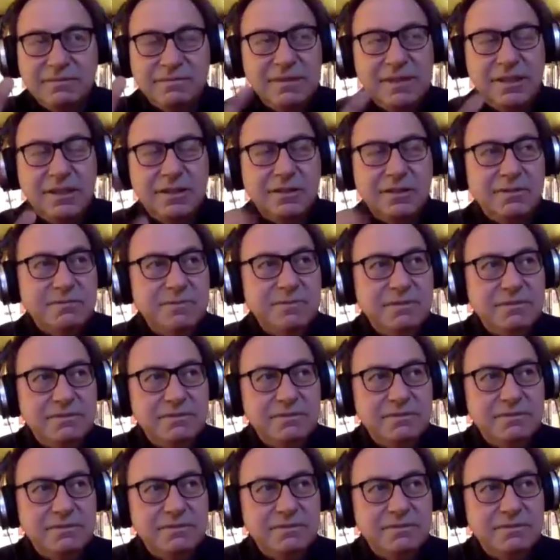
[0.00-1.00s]
you know,
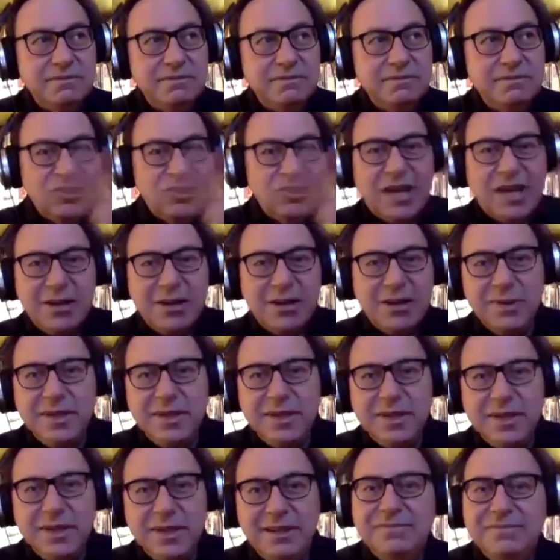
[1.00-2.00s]

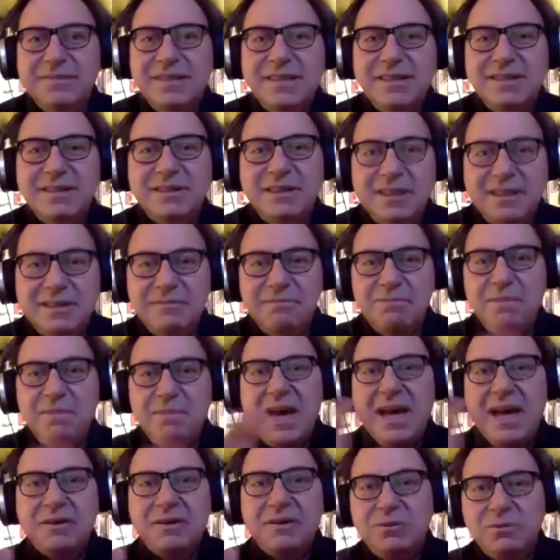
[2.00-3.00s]
shadowy
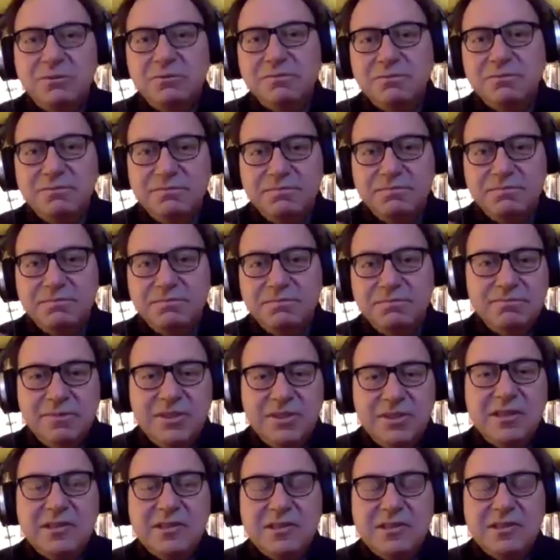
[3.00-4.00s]
macro
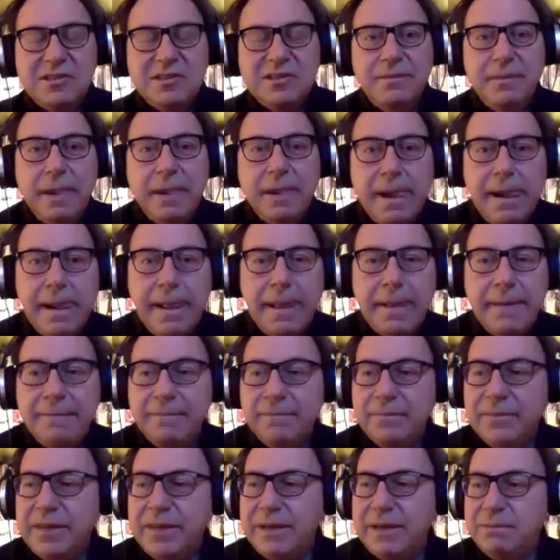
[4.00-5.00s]
system
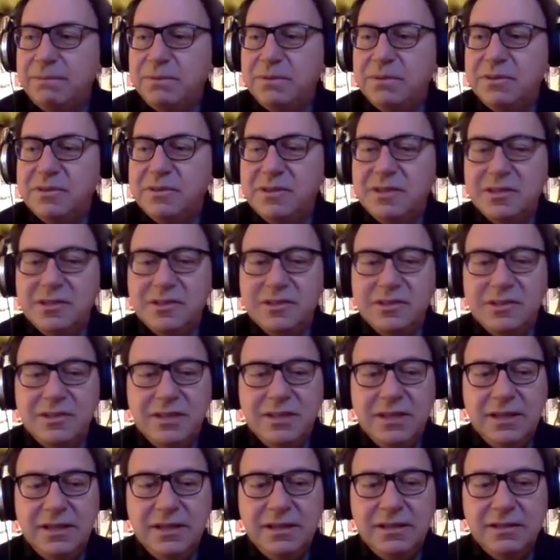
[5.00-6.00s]
that
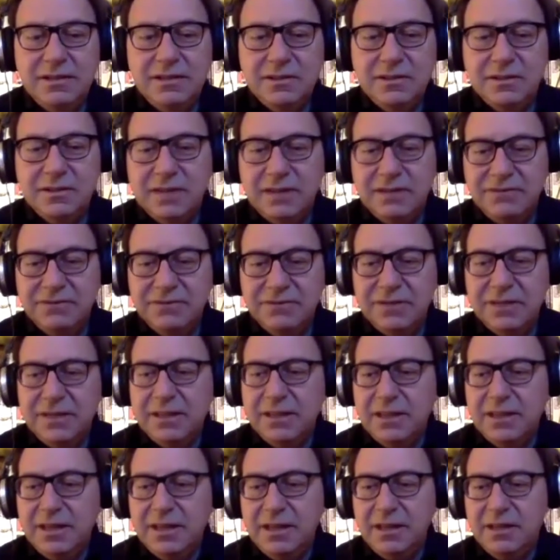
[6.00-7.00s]
persists in
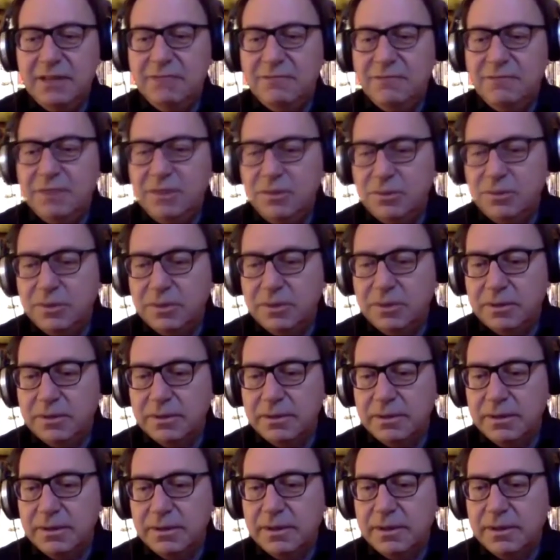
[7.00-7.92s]
stifling the individual.